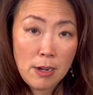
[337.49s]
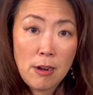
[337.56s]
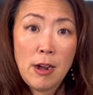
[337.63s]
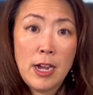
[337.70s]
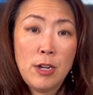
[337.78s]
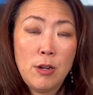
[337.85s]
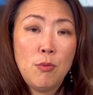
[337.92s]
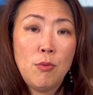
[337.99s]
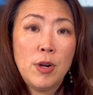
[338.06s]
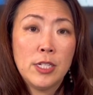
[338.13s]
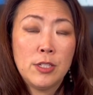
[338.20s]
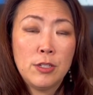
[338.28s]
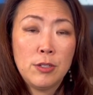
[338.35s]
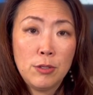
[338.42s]
I don't want
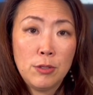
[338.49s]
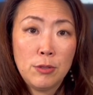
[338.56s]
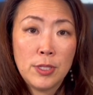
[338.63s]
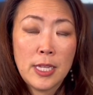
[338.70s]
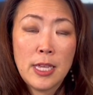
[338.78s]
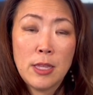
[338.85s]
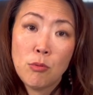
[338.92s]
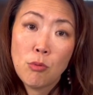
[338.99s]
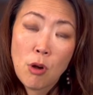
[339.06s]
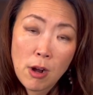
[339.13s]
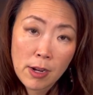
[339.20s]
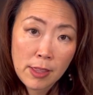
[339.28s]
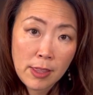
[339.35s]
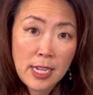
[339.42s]
to say the
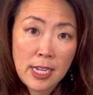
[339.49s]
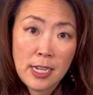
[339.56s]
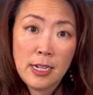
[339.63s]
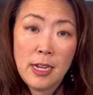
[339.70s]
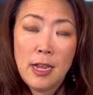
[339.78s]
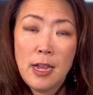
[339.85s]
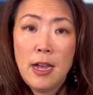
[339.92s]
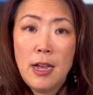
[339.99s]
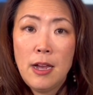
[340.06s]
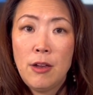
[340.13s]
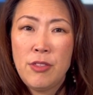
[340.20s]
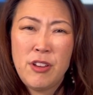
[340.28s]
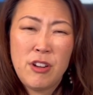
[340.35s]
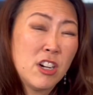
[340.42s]
wrong thing.
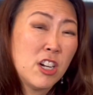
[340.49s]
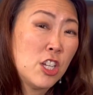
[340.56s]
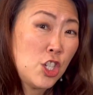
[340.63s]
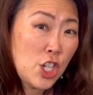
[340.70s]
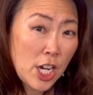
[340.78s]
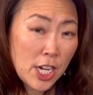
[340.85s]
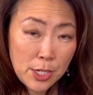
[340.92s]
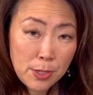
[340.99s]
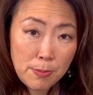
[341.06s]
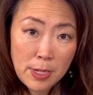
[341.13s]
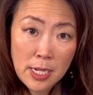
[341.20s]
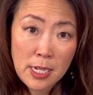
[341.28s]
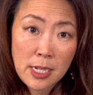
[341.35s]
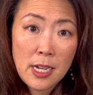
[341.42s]
They're going to judge
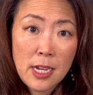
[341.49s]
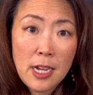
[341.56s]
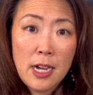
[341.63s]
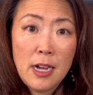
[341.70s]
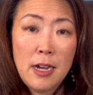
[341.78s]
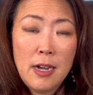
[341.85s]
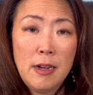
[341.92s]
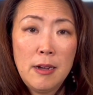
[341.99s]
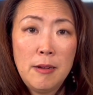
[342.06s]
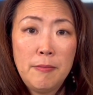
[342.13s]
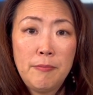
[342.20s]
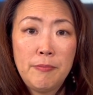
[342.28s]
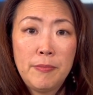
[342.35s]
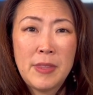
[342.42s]
me.
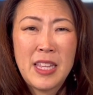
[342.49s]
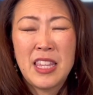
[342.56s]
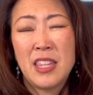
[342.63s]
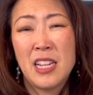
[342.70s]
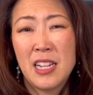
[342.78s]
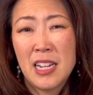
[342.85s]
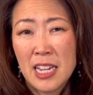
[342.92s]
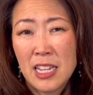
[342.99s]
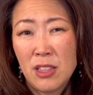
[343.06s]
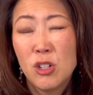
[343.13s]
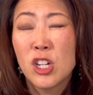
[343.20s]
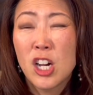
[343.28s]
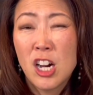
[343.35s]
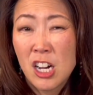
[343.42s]
They think I
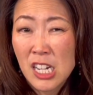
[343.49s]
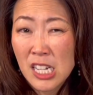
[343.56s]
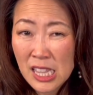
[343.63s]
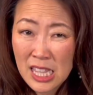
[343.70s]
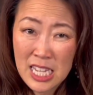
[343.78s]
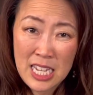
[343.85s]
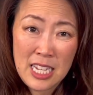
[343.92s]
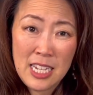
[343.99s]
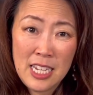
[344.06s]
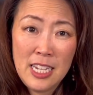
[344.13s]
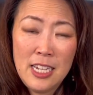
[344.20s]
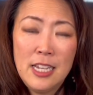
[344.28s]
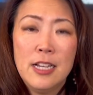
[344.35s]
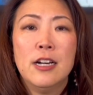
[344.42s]
look ugly.
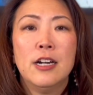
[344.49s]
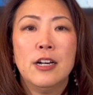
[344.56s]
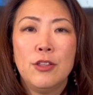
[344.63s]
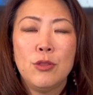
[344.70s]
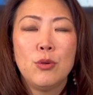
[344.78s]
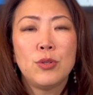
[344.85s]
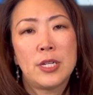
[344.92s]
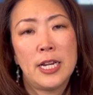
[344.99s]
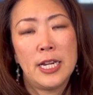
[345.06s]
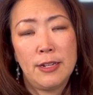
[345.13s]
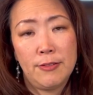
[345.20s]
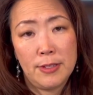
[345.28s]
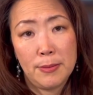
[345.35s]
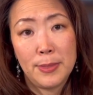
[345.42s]
Those kind
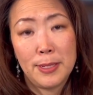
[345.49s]
of symptoms.